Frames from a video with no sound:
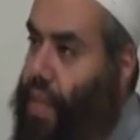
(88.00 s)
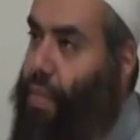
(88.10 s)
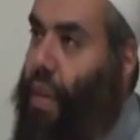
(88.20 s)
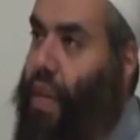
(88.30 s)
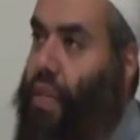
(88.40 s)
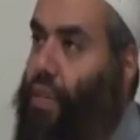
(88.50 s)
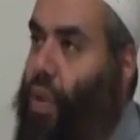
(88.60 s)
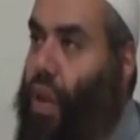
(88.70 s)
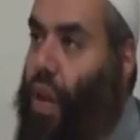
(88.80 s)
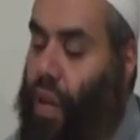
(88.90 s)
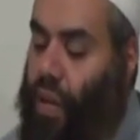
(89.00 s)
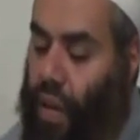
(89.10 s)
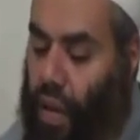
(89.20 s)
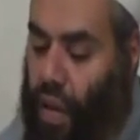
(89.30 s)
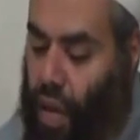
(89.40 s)
He's pleased with the
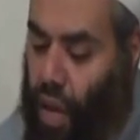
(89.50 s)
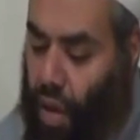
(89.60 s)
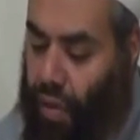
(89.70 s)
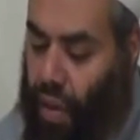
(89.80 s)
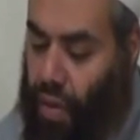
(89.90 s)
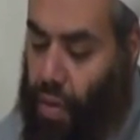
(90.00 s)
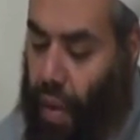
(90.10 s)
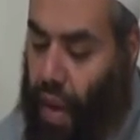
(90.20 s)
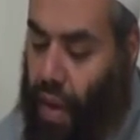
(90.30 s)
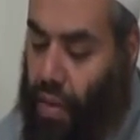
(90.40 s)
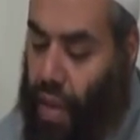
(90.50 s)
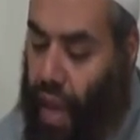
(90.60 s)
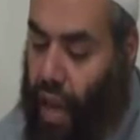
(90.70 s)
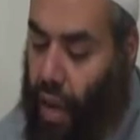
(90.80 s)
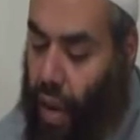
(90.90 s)
qadr of Allah subhanahu wa
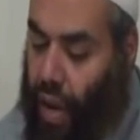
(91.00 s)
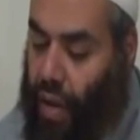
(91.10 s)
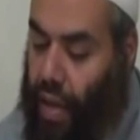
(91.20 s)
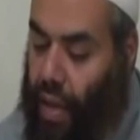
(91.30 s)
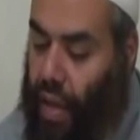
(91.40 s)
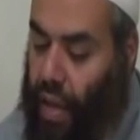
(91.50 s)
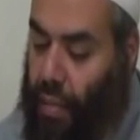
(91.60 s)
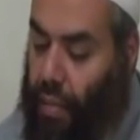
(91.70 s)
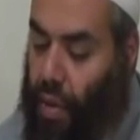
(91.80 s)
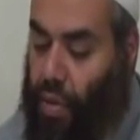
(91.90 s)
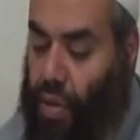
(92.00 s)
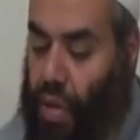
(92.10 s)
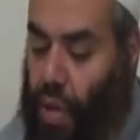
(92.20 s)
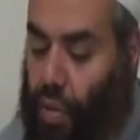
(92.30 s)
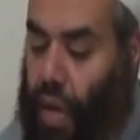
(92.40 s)
ta'ala. Why?
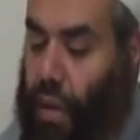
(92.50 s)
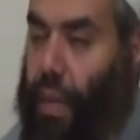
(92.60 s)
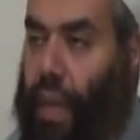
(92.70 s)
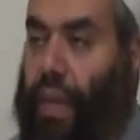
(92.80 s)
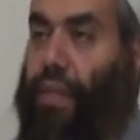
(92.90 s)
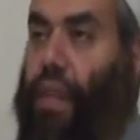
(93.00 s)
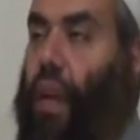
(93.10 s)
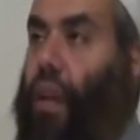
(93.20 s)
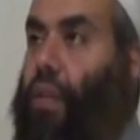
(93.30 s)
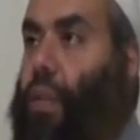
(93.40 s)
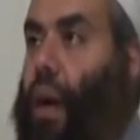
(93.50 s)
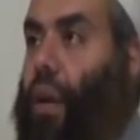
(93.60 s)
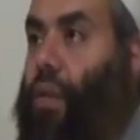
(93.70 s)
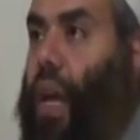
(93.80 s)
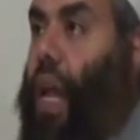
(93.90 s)
Because he already believes that Allah
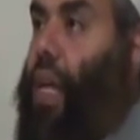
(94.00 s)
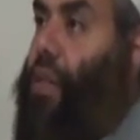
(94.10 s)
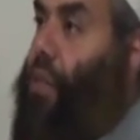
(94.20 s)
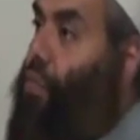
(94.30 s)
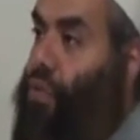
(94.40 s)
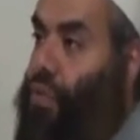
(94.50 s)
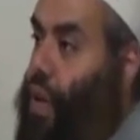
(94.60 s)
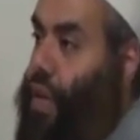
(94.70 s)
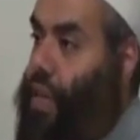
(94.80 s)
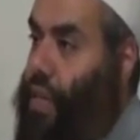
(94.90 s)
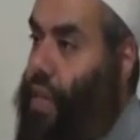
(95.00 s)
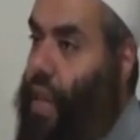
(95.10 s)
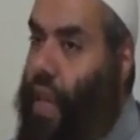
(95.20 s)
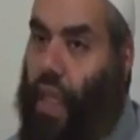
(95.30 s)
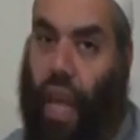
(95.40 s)
subhanahu wa ta'ala is the most wise.
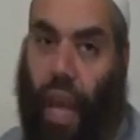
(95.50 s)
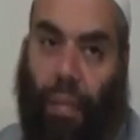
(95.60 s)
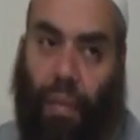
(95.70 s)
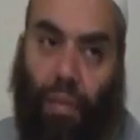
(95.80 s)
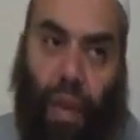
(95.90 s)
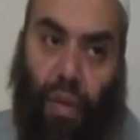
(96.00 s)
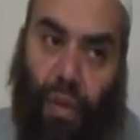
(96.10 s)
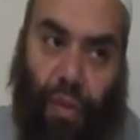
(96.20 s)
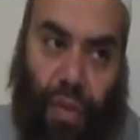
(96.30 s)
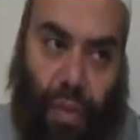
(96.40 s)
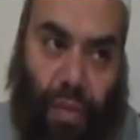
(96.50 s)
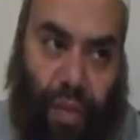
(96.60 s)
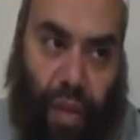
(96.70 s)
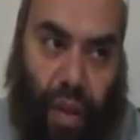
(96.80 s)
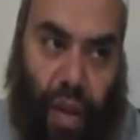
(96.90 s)
Nothing happened without the wisdom
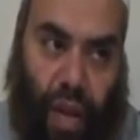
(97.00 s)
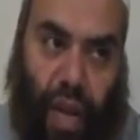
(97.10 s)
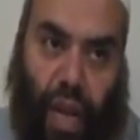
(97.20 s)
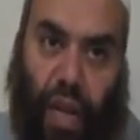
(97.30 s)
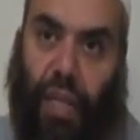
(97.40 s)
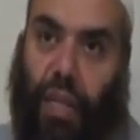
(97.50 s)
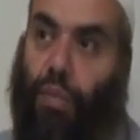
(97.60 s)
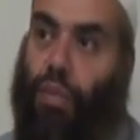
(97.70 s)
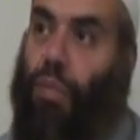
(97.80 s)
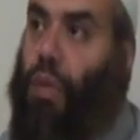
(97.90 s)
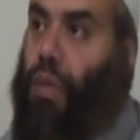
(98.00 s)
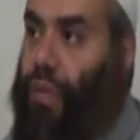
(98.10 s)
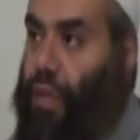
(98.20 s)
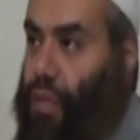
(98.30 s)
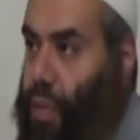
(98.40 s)
of Allah. He's the most
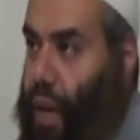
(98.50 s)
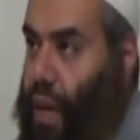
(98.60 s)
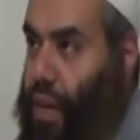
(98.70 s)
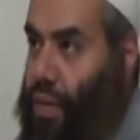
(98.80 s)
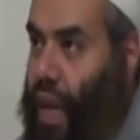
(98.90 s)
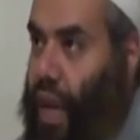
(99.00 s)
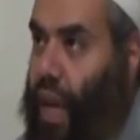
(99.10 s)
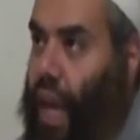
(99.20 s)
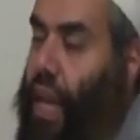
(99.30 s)
merciful subhanahu wa ta'ala.